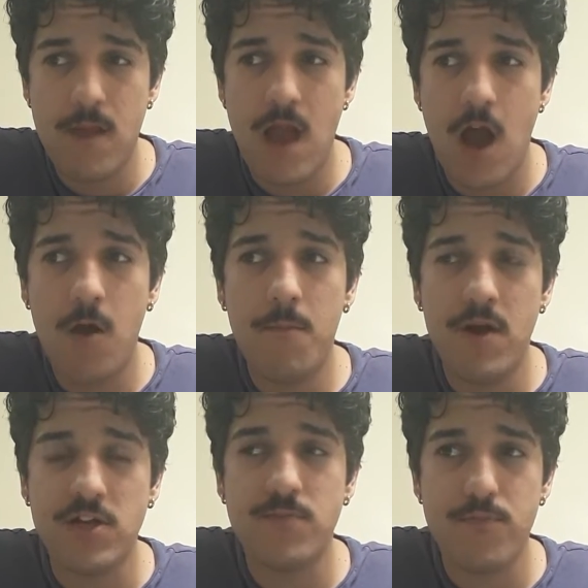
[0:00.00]
how
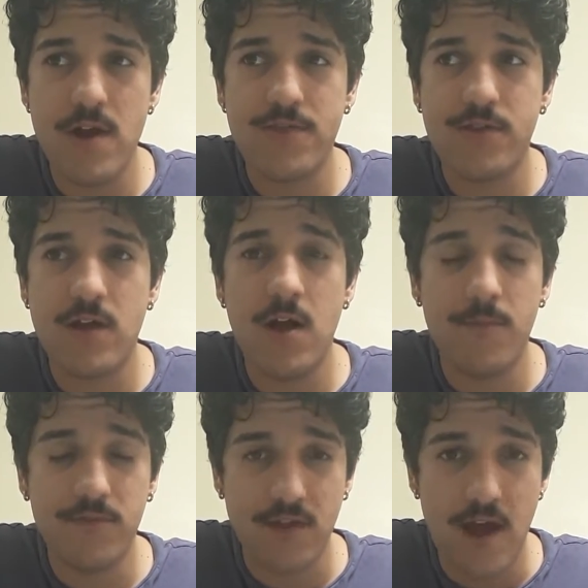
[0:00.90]
much breath
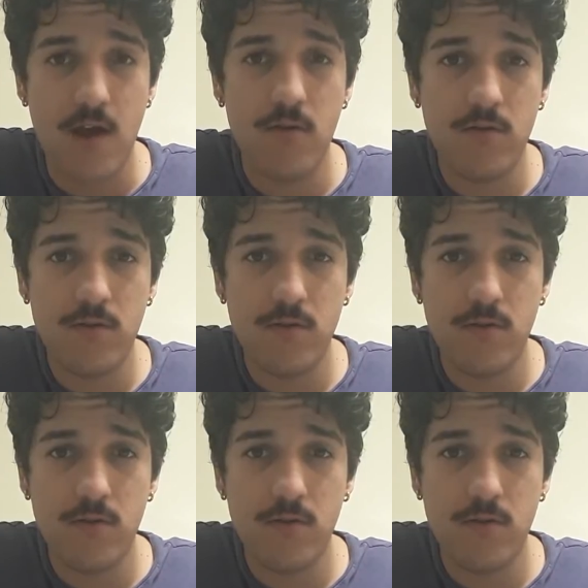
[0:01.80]
comes out.